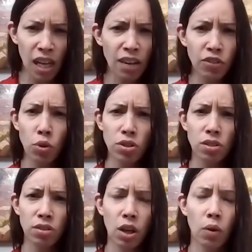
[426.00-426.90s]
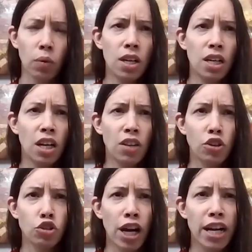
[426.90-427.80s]
And of course, there, you know,
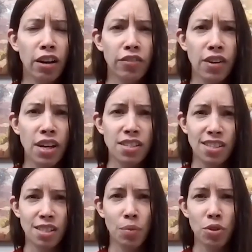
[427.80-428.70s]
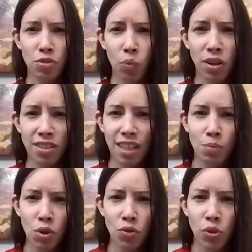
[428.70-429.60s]
the trade-off is some of the ones
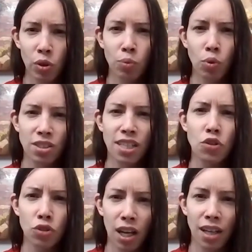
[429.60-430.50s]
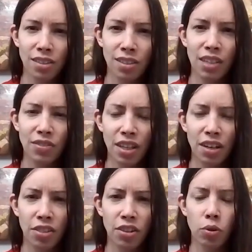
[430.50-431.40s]
they move to are more centralized, even
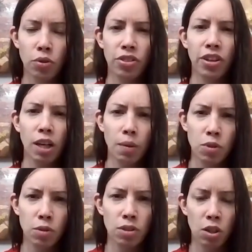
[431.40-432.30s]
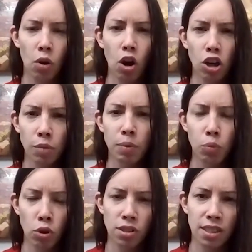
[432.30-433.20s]
than, so Ethereum's, you know,
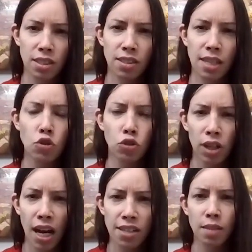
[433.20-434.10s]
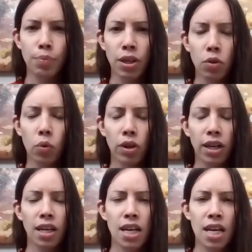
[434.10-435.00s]
arguably more centralized than
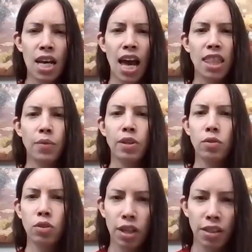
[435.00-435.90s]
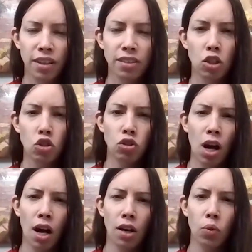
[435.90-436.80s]
Bitcoin. And then when you look at things like
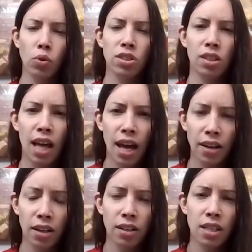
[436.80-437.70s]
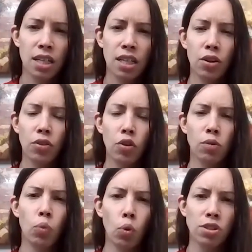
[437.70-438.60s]
Tron or Solana, you know,
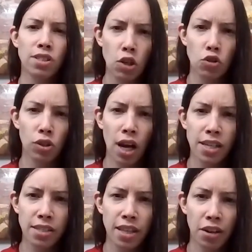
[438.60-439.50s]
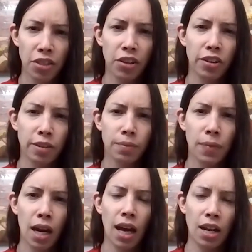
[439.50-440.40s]
they're more centralized than Ethereum.
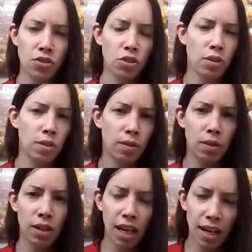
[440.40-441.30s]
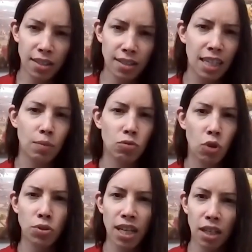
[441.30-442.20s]
And so you kind of just keep
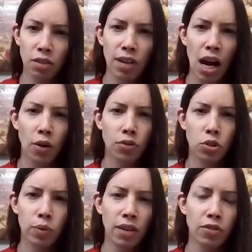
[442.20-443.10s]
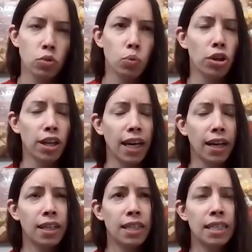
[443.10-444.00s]
rotating around to whatever's working.